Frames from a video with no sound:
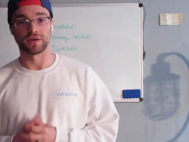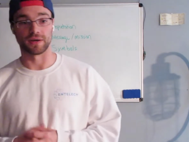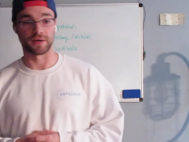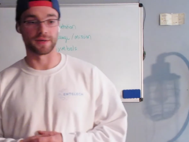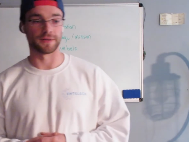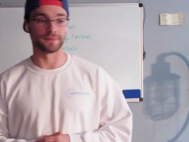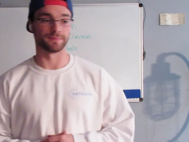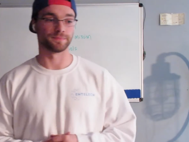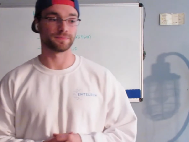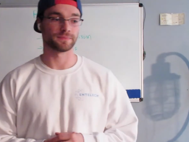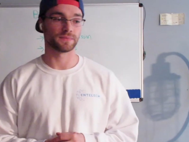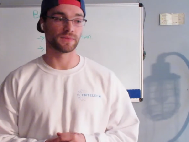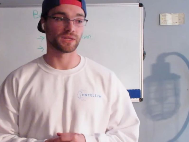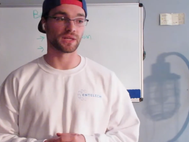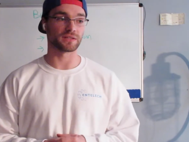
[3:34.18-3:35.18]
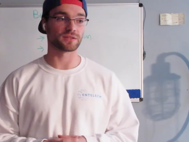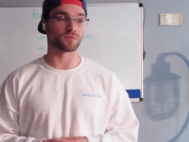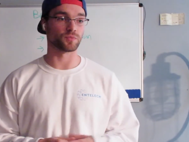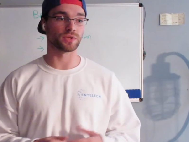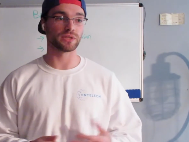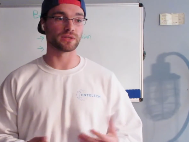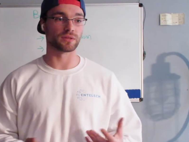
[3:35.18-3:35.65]
That's
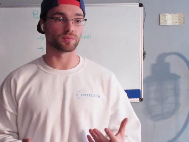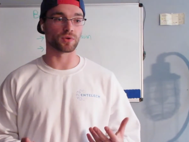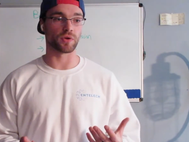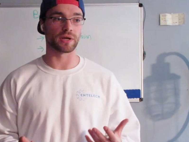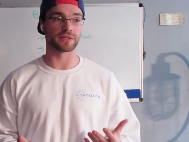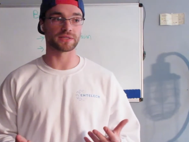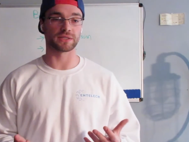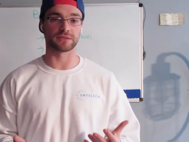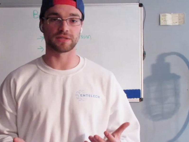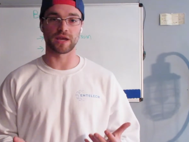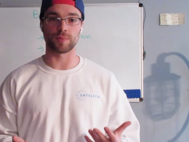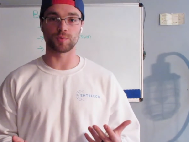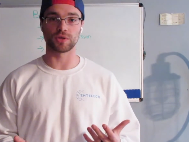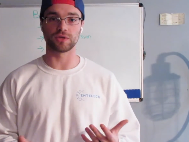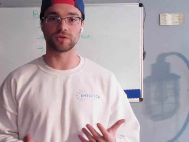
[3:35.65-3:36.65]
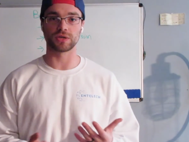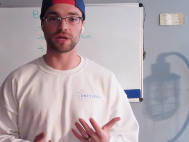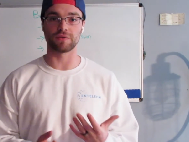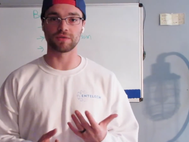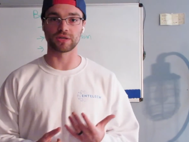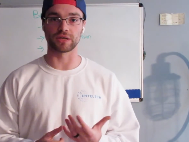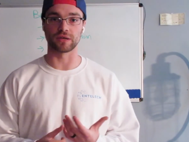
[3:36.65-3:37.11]
really the greatest example that you could
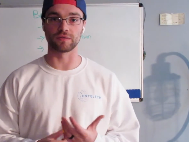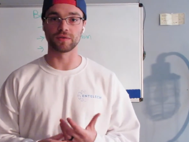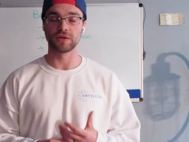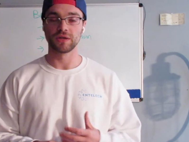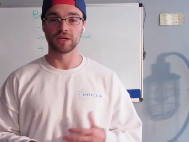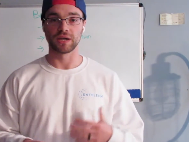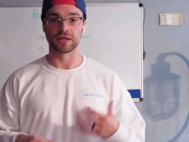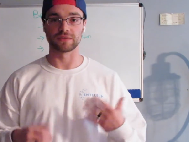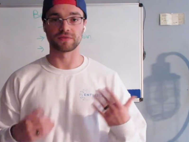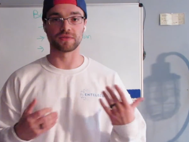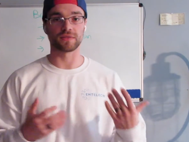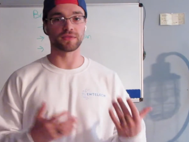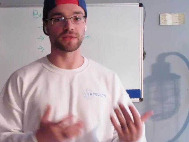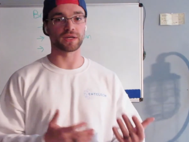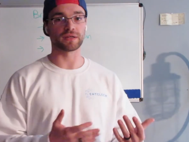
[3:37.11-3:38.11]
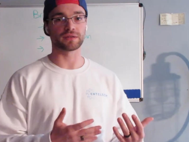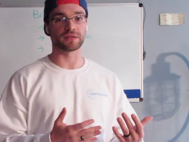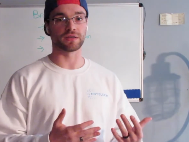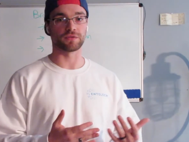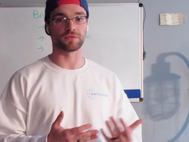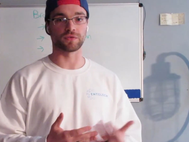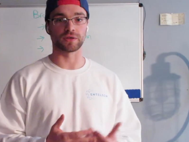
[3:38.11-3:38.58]
ever give. It's think
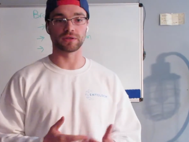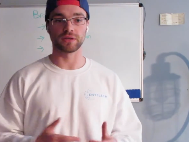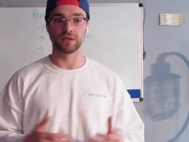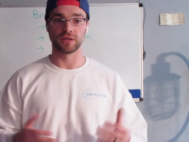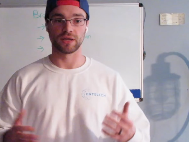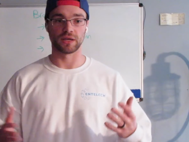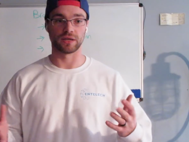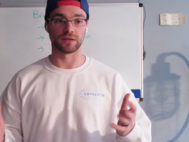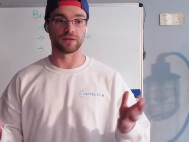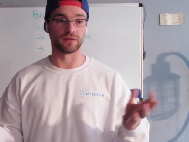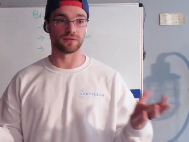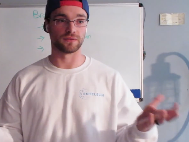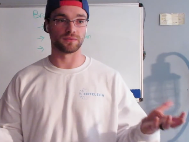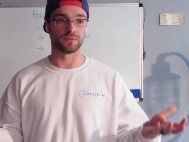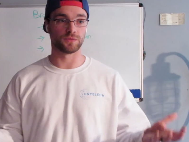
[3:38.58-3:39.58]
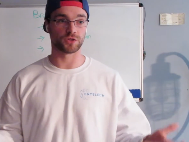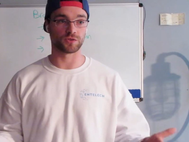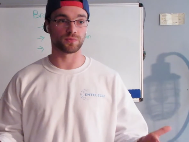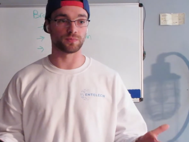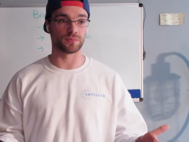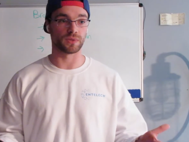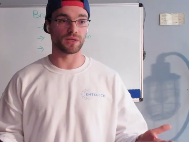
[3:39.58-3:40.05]
different, and
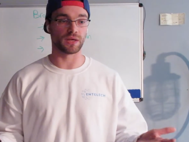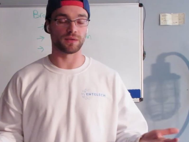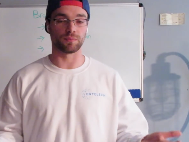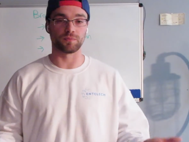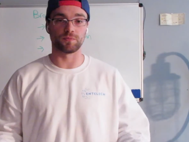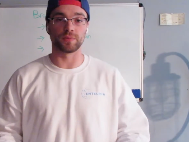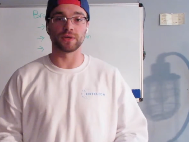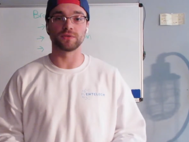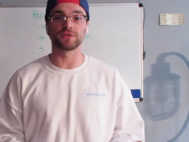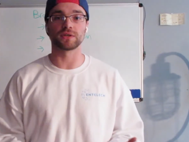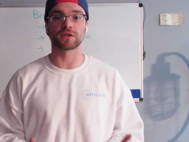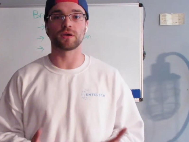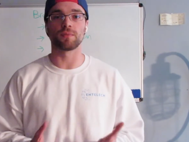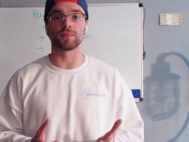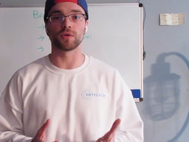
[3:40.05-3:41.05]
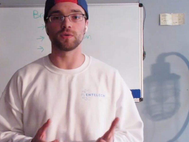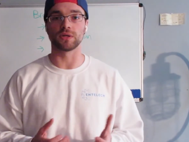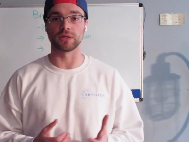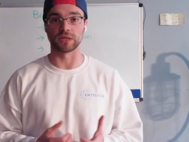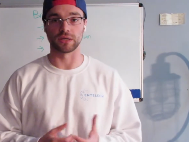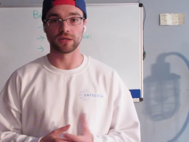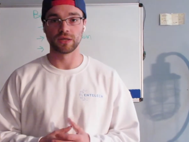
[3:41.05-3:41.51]
just it builds a
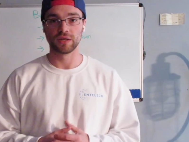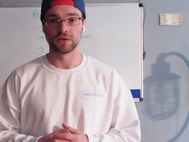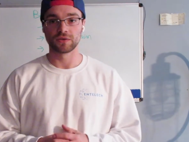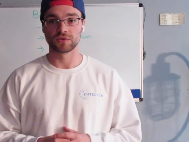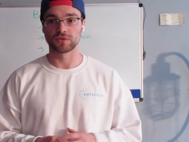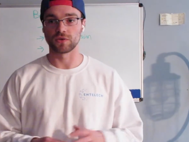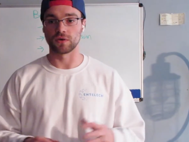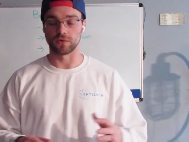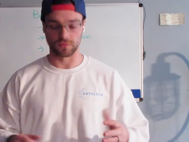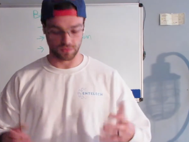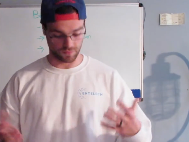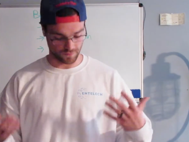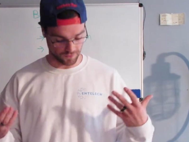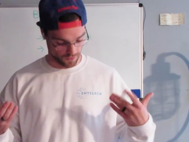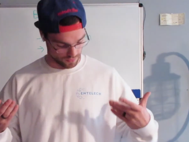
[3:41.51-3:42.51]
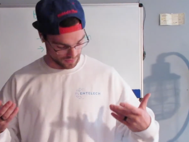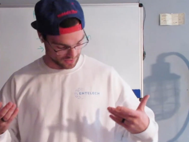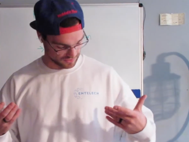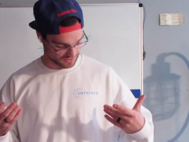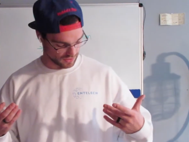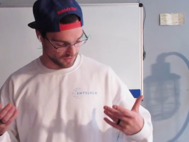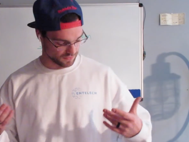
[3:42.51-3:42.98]
community. So for
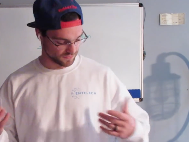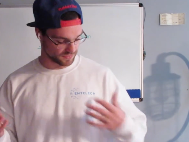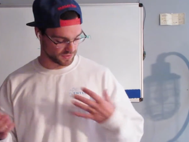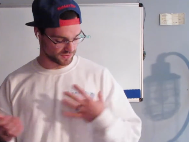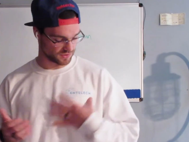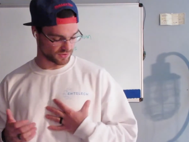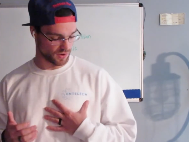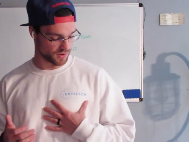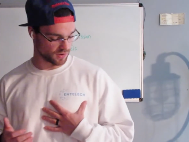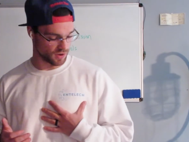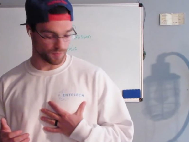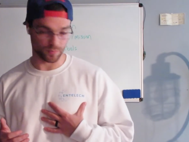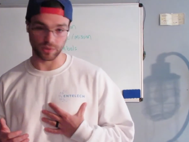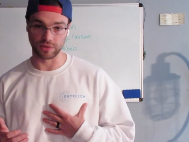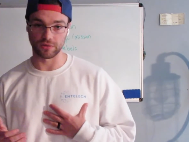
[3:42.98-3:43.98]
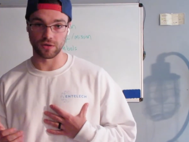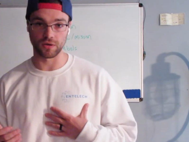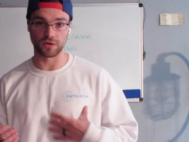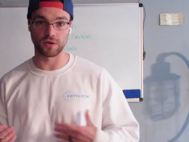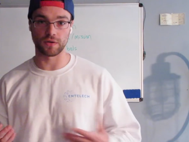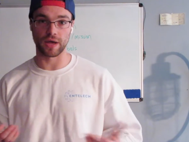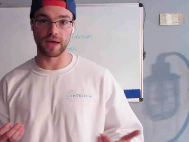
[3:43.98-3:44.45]
myself, this is our company
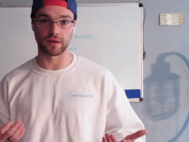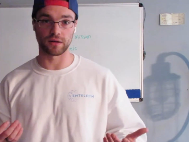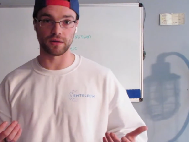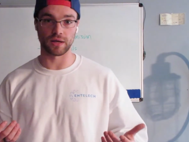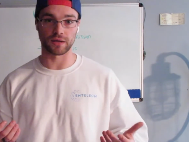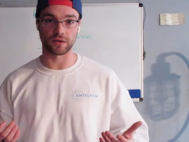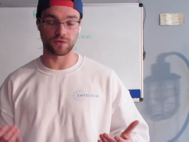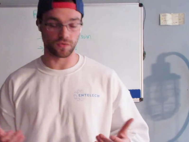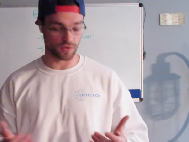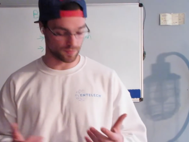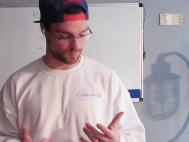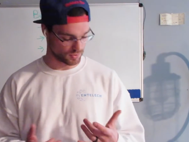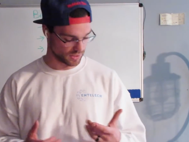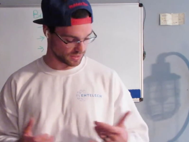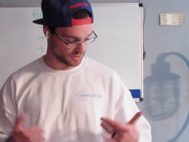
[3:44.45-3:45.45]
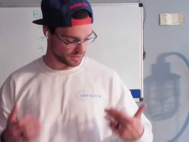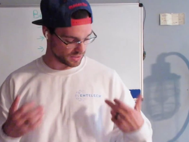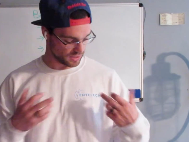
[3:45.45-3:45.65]
logo, Analect Incorporated.